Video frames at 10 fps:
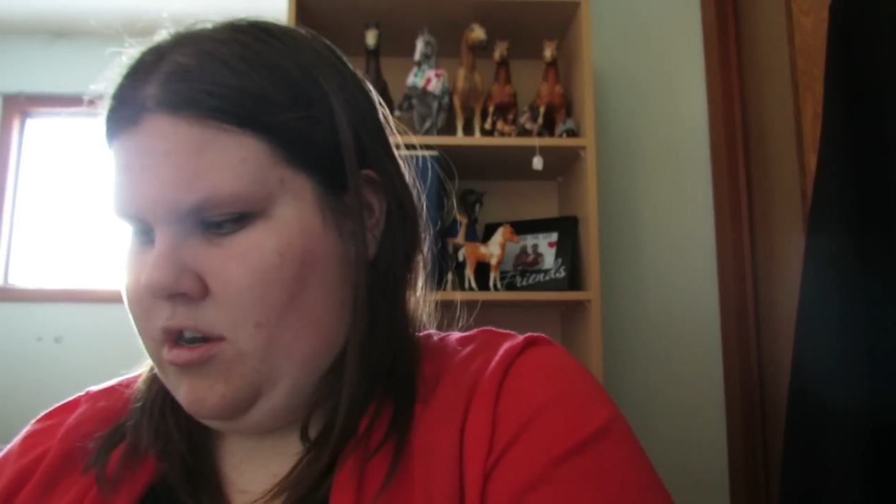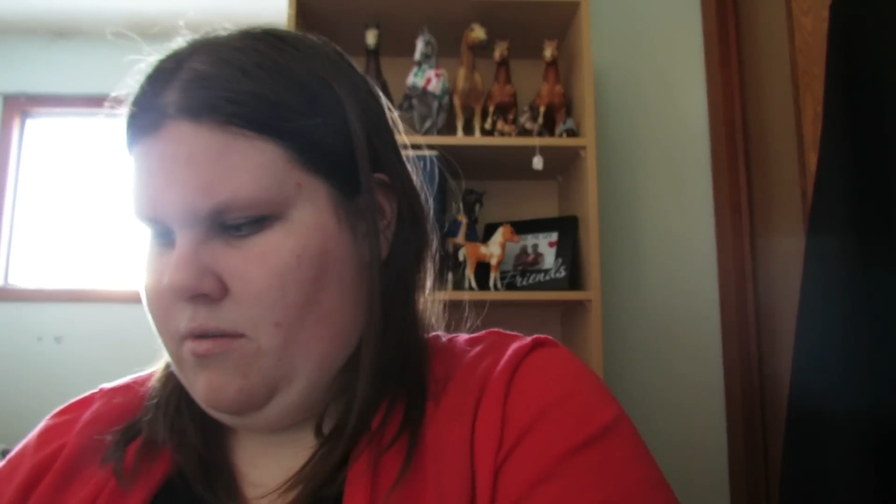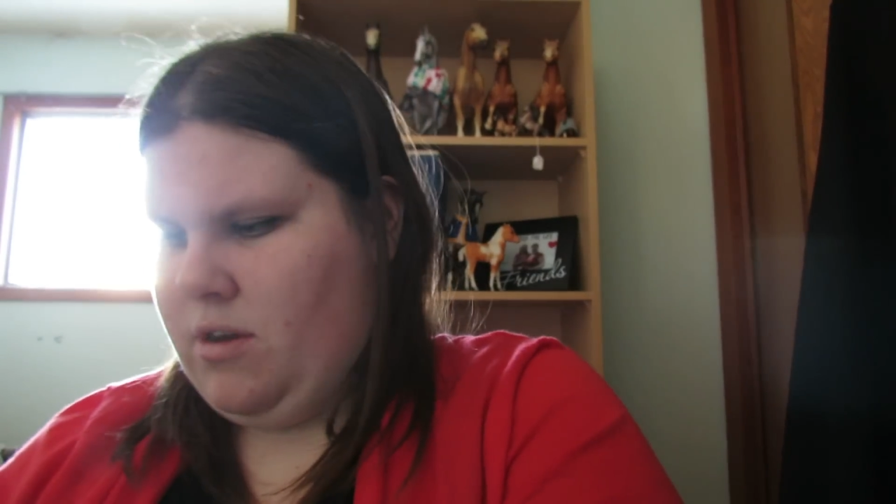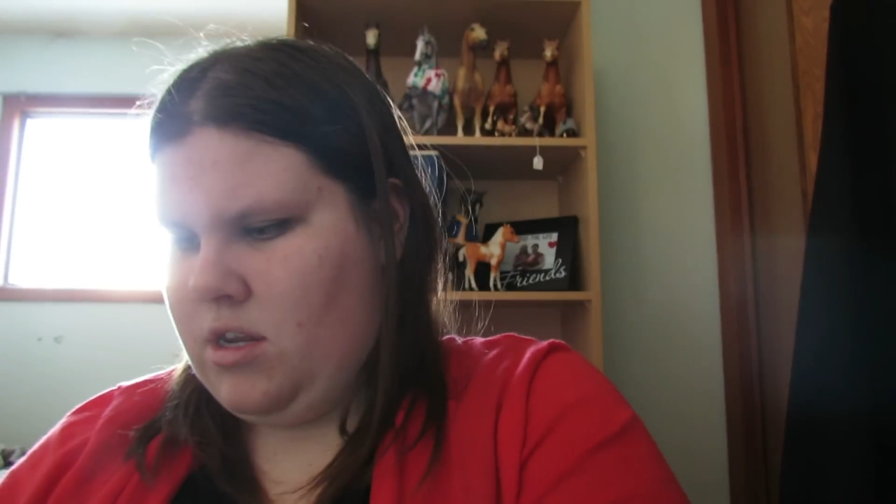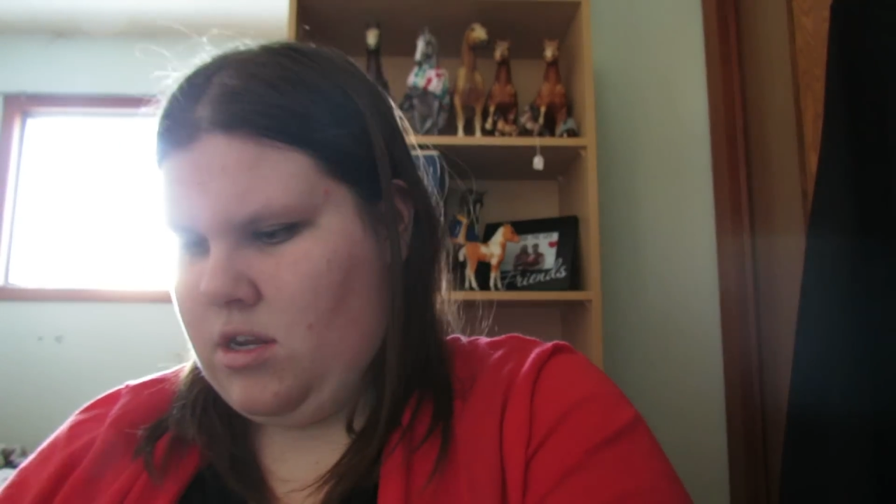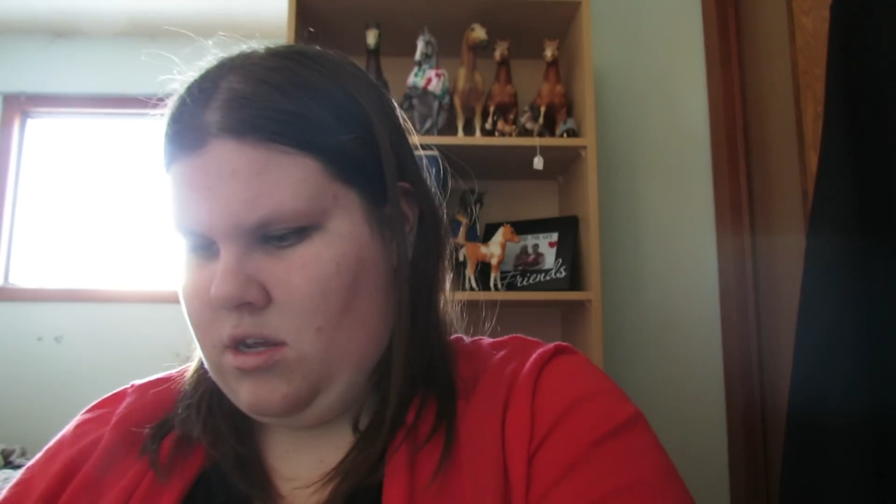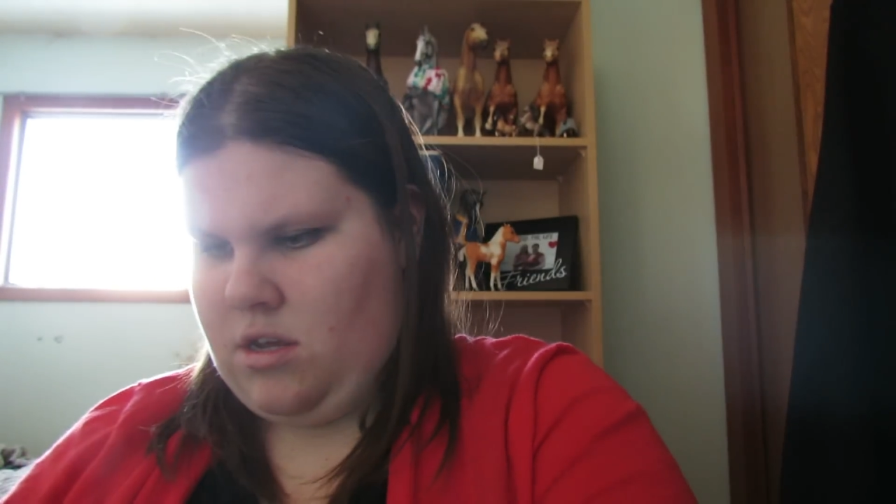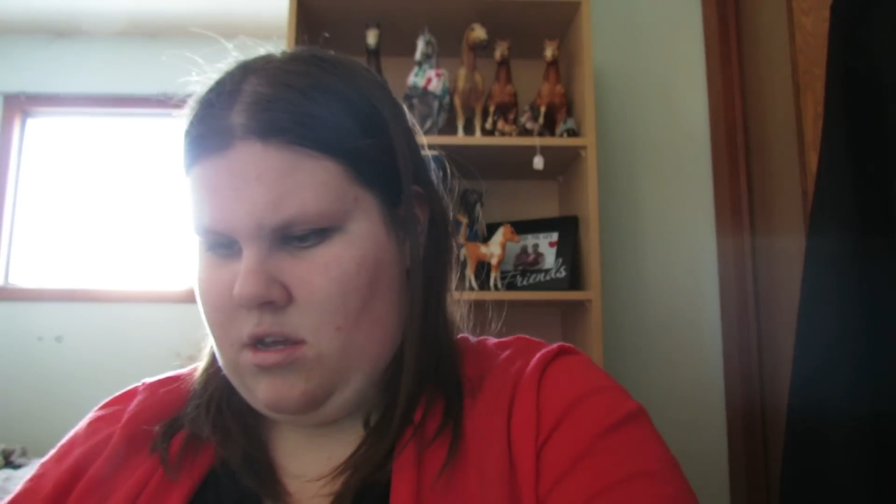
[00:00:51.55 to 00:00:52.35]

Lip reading: do it,